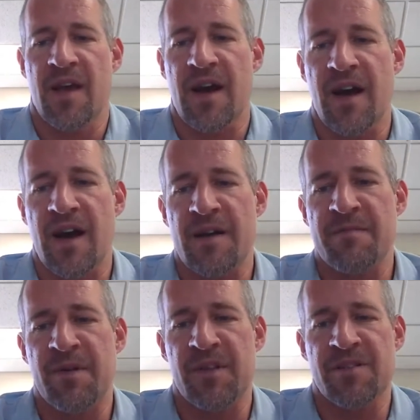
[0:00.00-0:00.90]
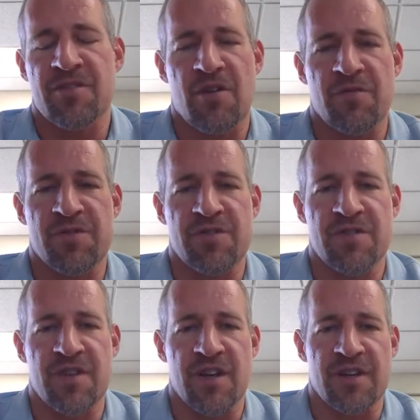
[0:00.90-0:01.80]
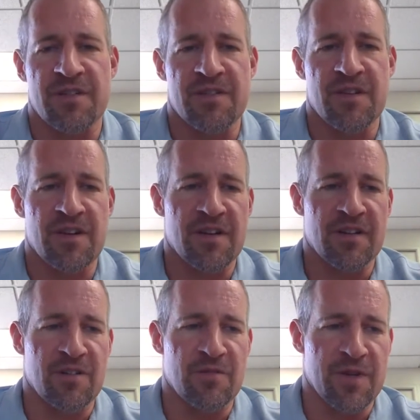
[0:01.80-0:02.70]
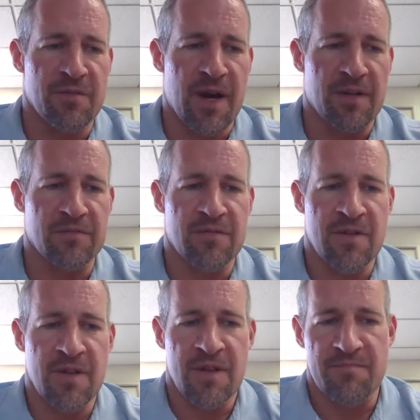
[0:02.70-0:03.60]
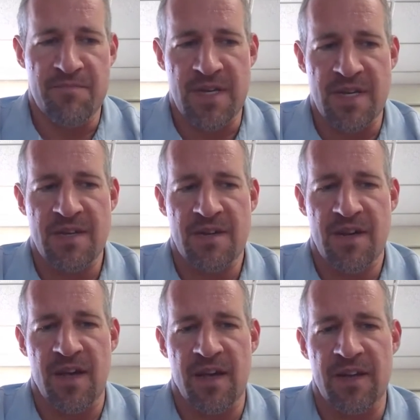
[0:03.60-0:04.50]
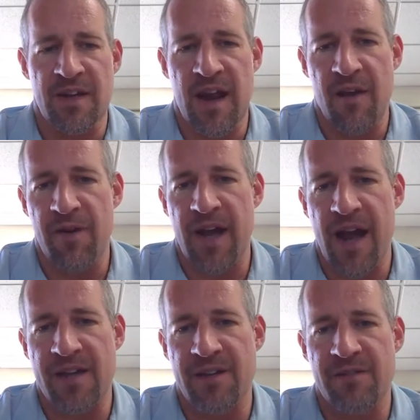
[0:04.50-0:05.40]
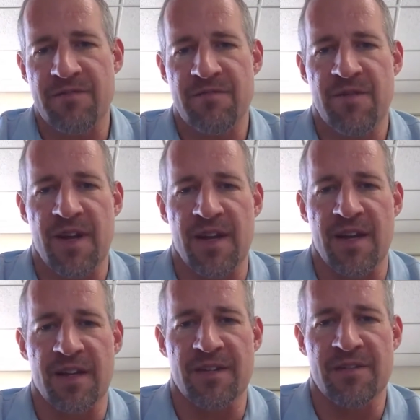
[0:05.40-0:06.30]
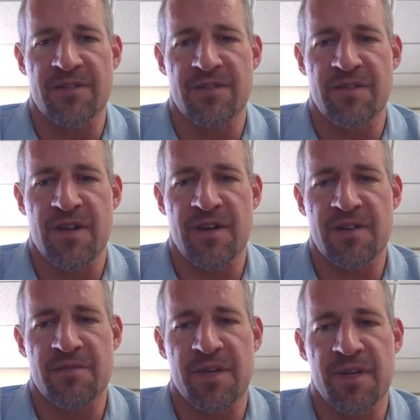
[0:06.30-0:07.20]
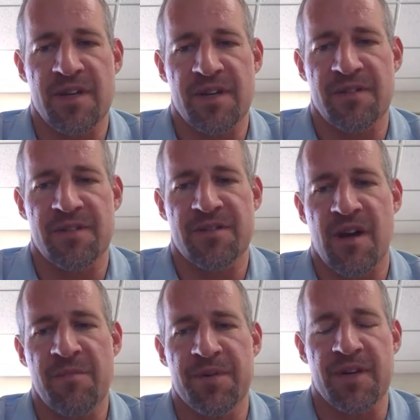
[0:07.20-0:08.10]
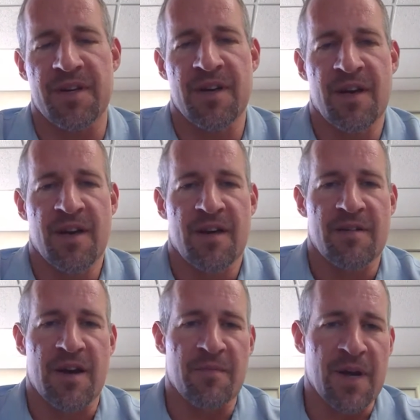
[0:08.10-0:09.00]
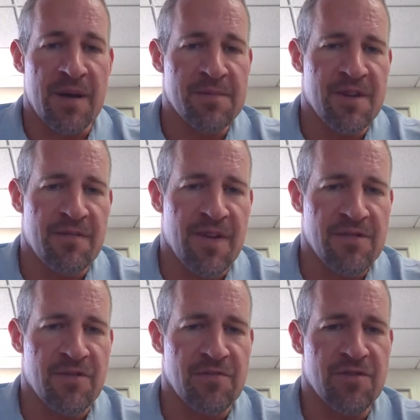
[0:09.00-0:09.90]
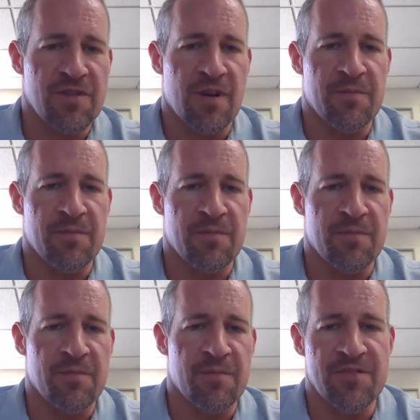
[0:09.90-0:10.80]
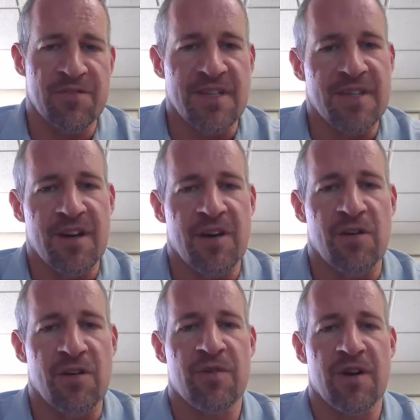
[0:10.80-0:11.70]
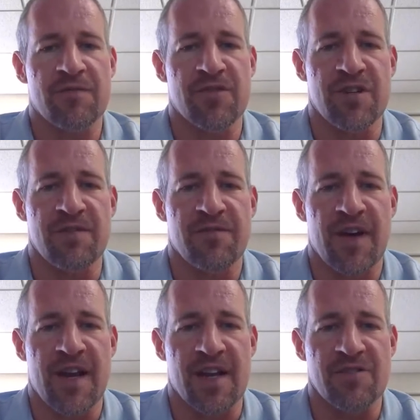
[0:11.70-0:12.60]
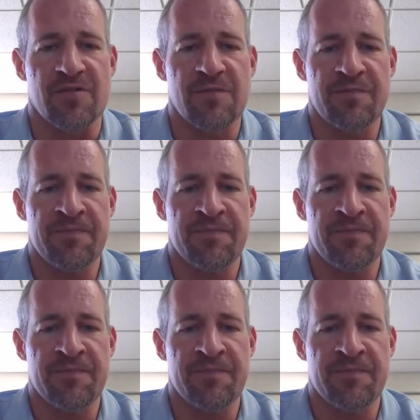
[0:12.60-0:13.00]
But let's start with just a little bit about me and how I got here and the beginning of this company. My name is VanTrojen. I'm the founder and CEO of Geneva Financial.